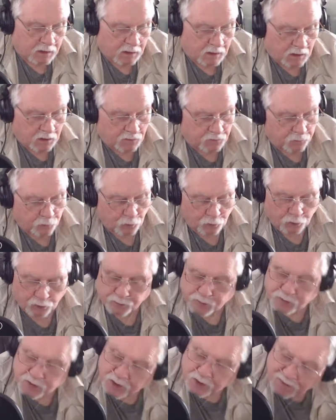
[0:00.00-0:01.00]

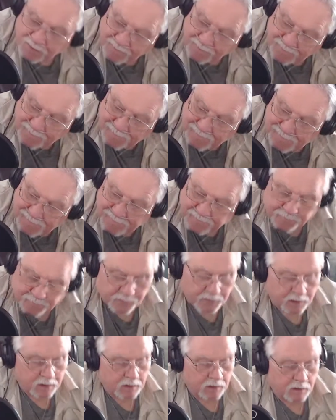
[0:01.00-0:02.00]
Forbes.
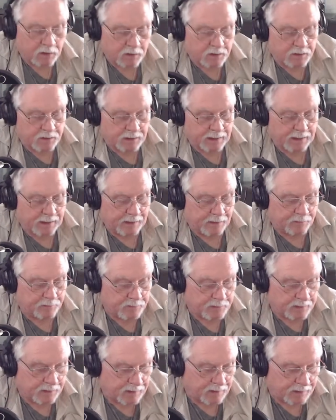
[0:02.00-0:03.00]
Today,
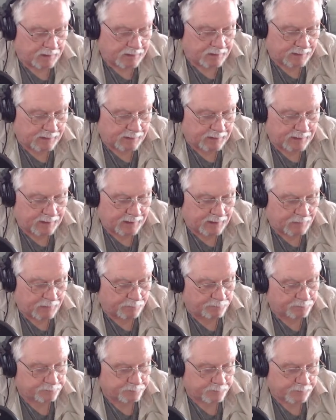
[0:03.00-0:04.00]
10:19
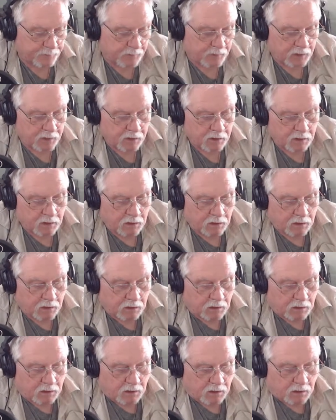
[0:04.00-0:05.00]
a.m.
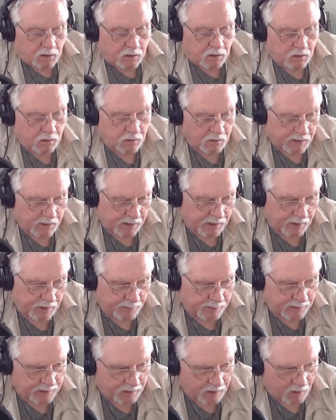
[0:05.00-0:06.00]
Okay, let
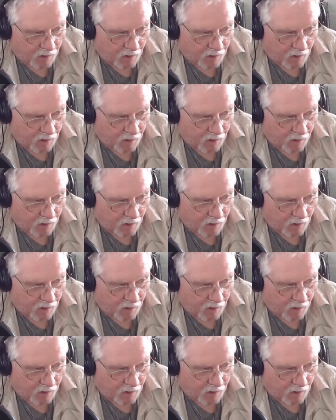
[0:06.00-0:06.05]
me get...